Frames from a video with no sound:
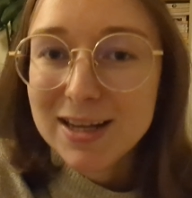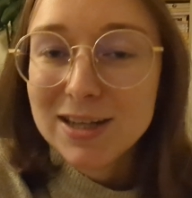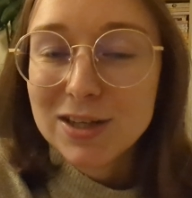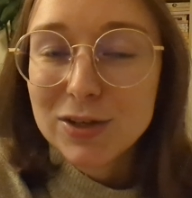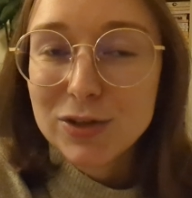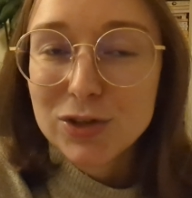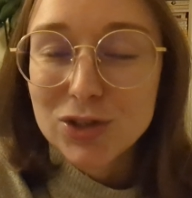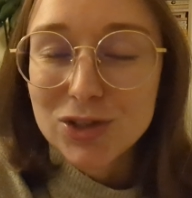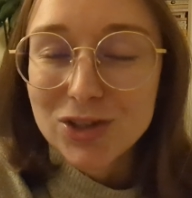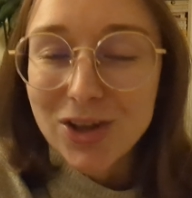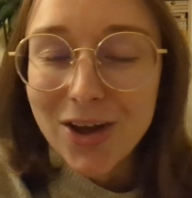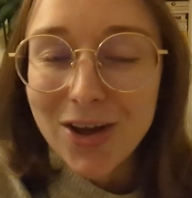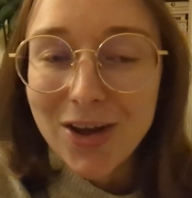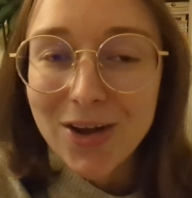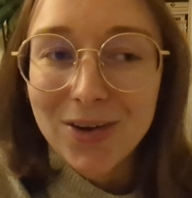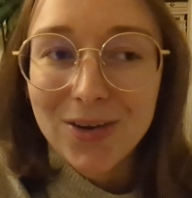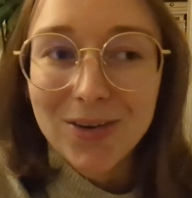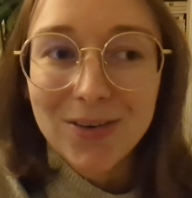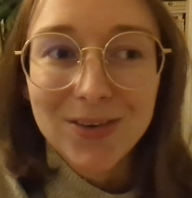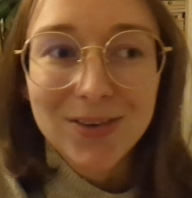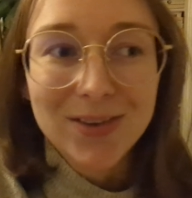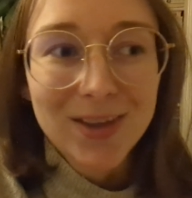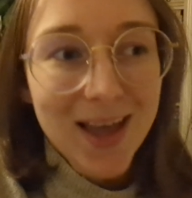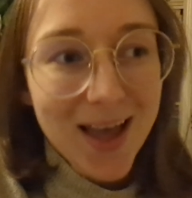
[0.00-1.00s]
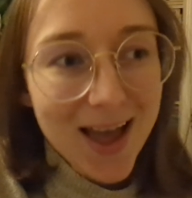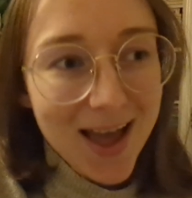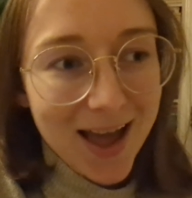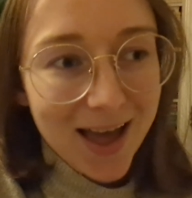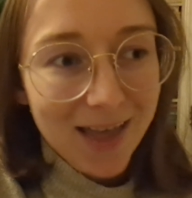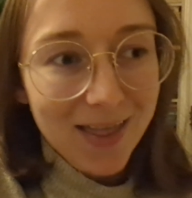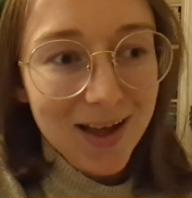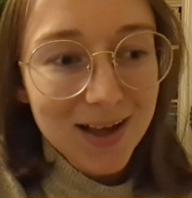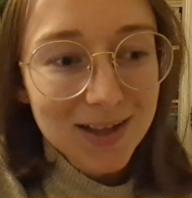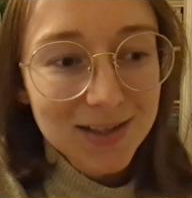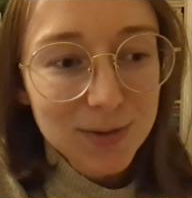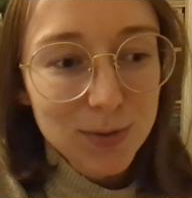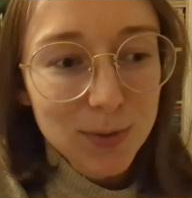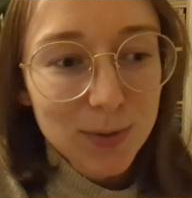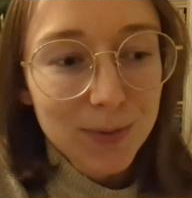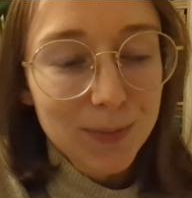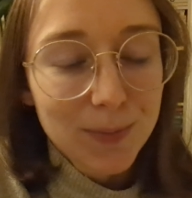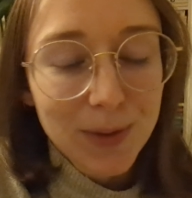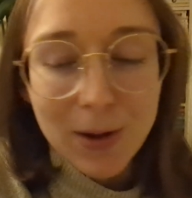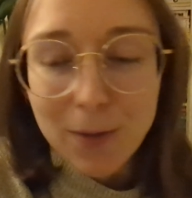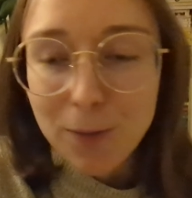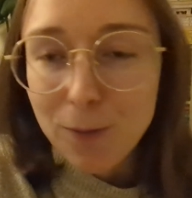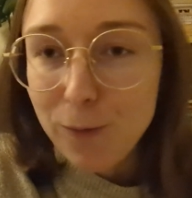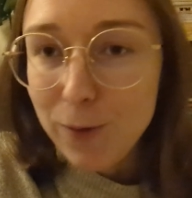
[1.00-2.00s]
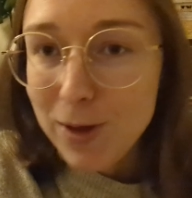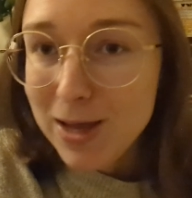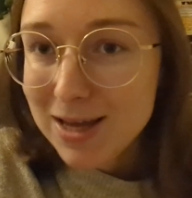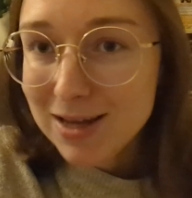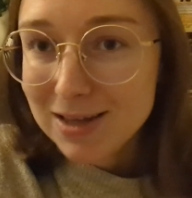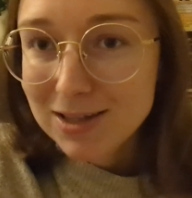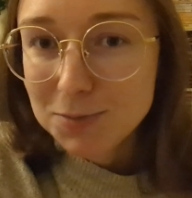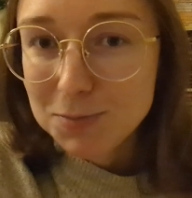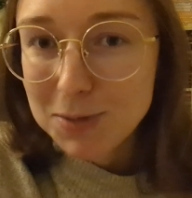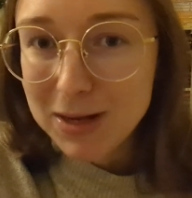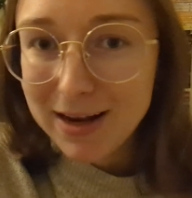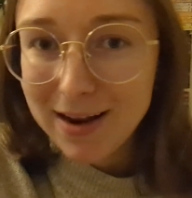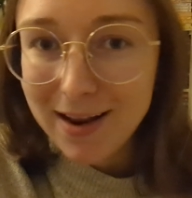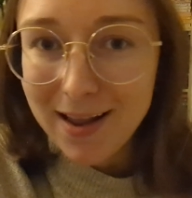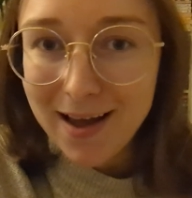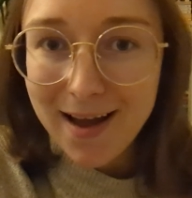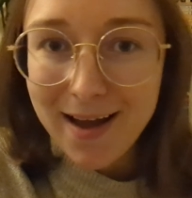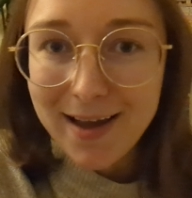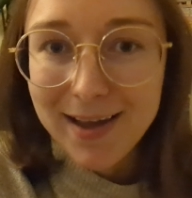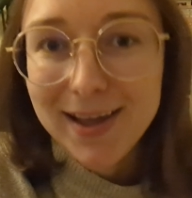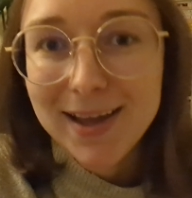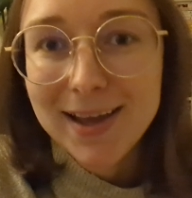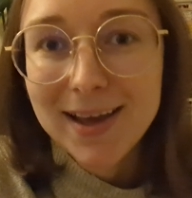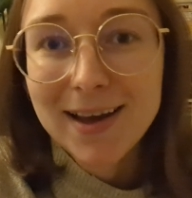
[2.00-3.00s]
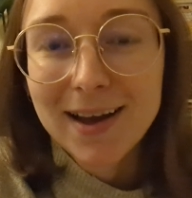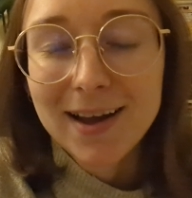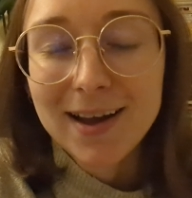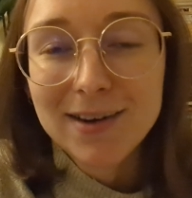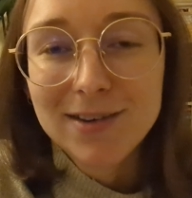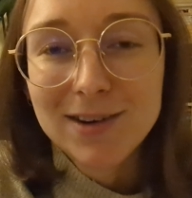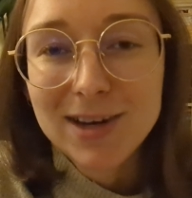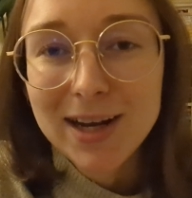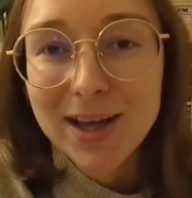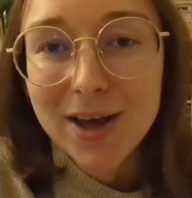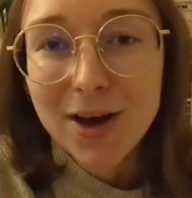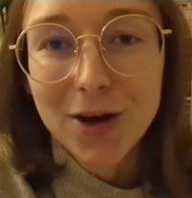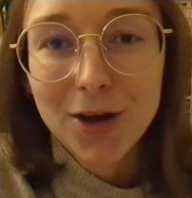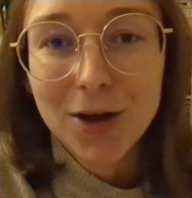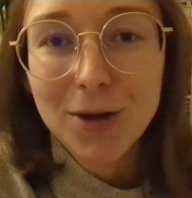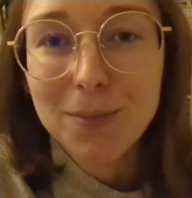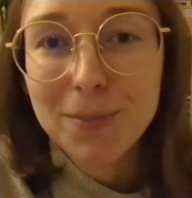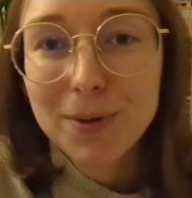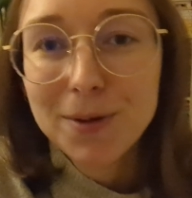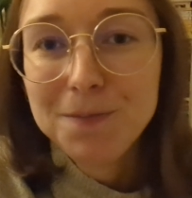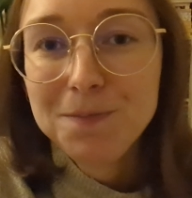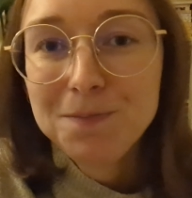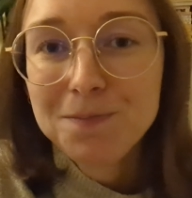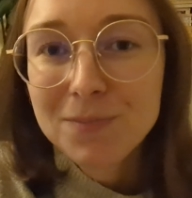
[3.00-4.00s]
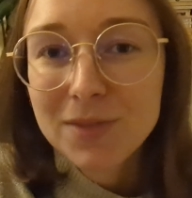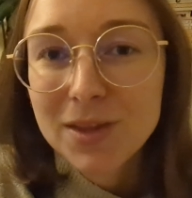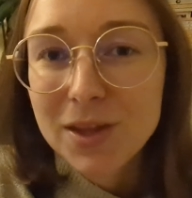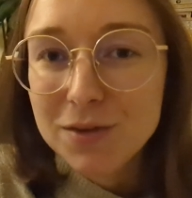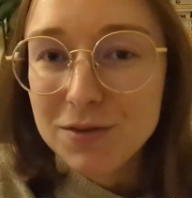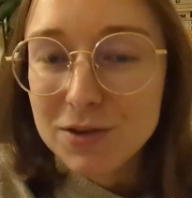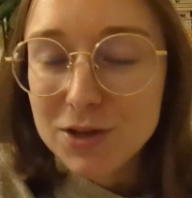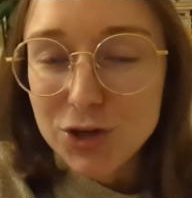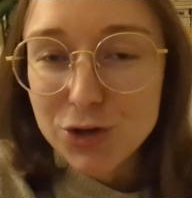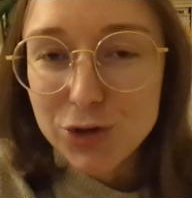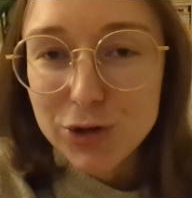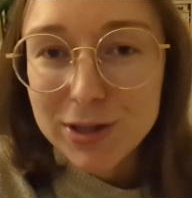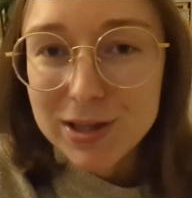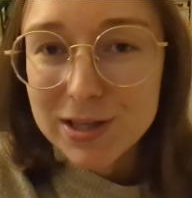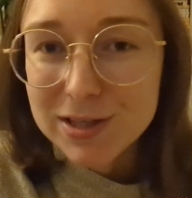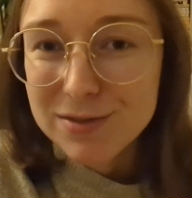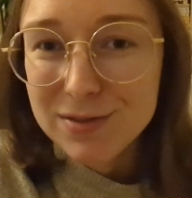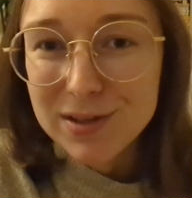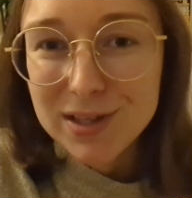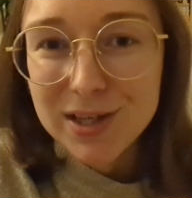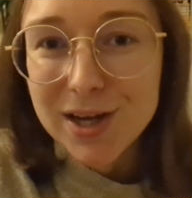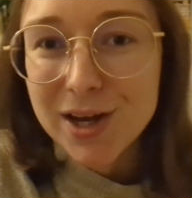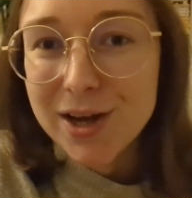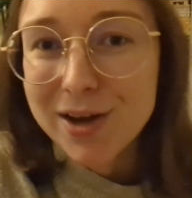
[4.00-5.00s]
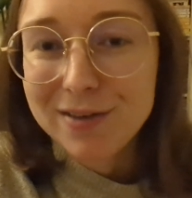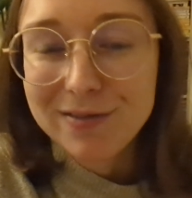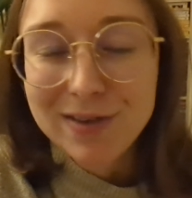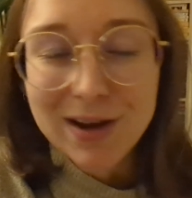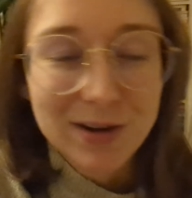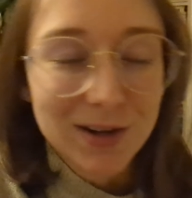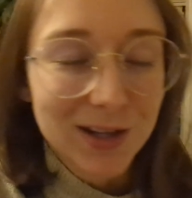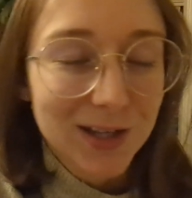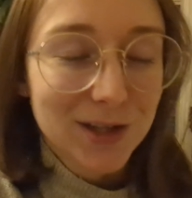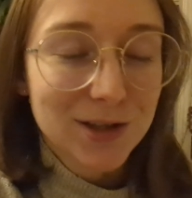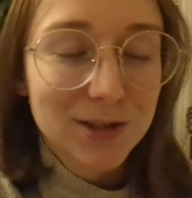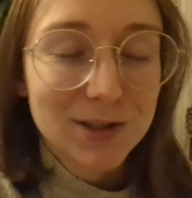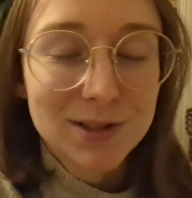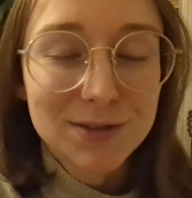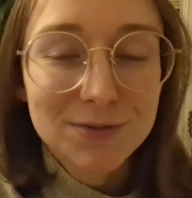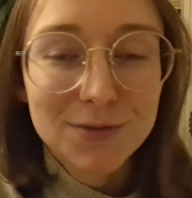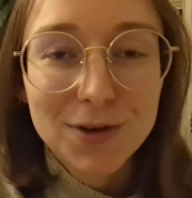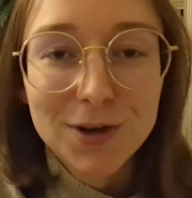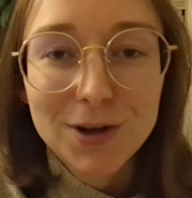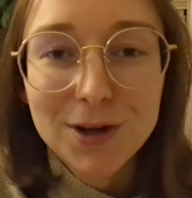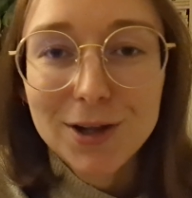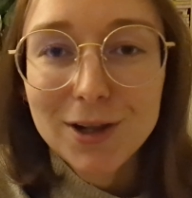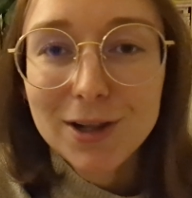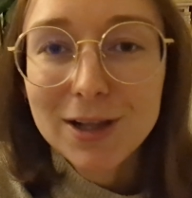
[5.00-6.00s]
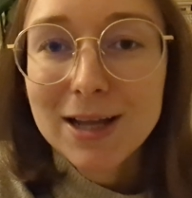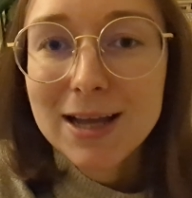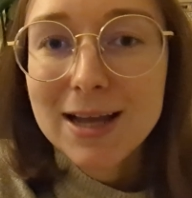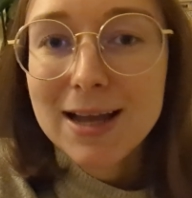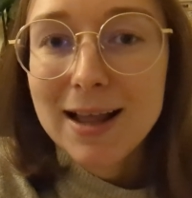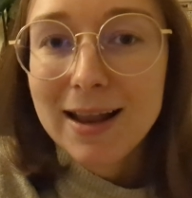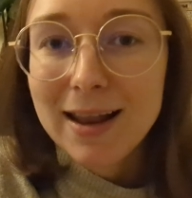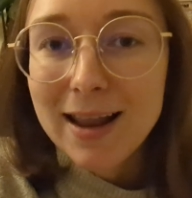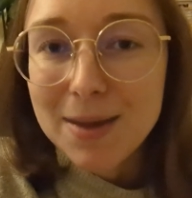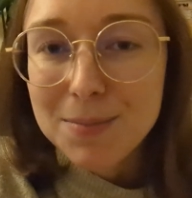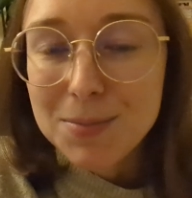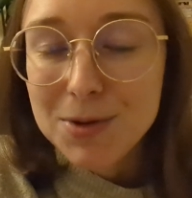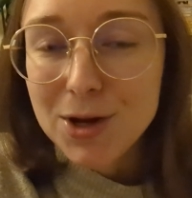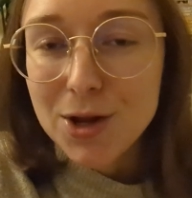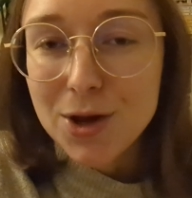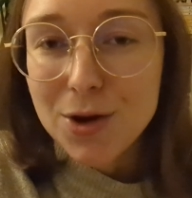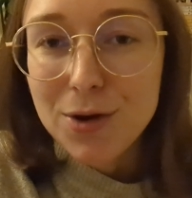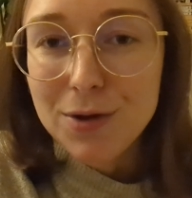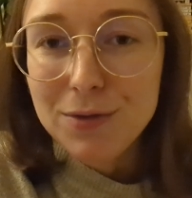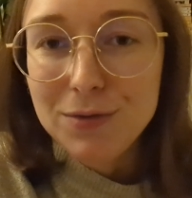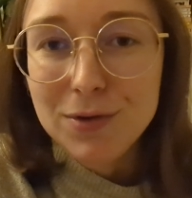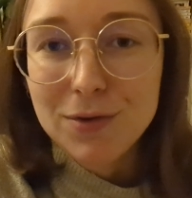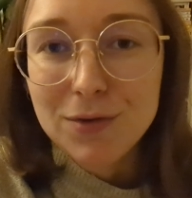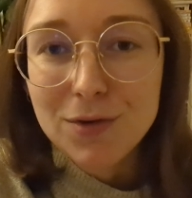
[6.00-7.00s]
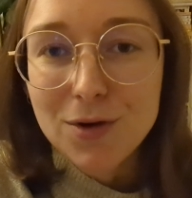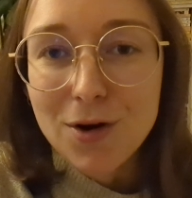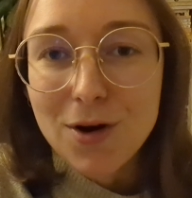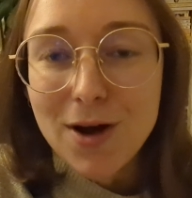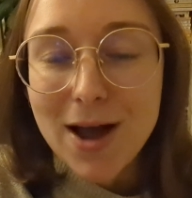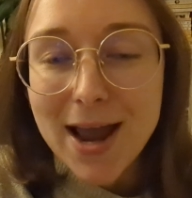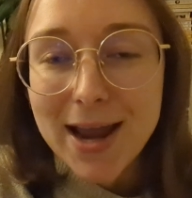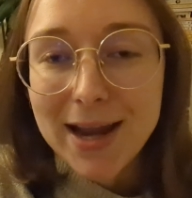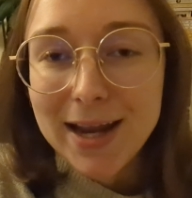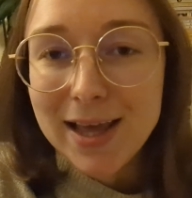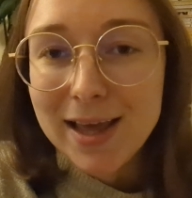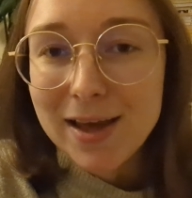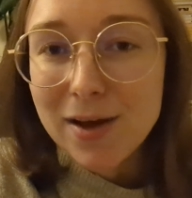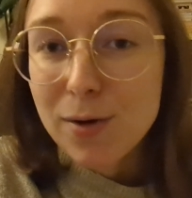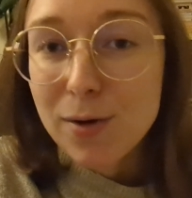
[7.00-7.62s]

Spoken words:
So yeah, that's what my week's been like. I really hope you've enjoyed this video, found it useful. Let me know if you've got any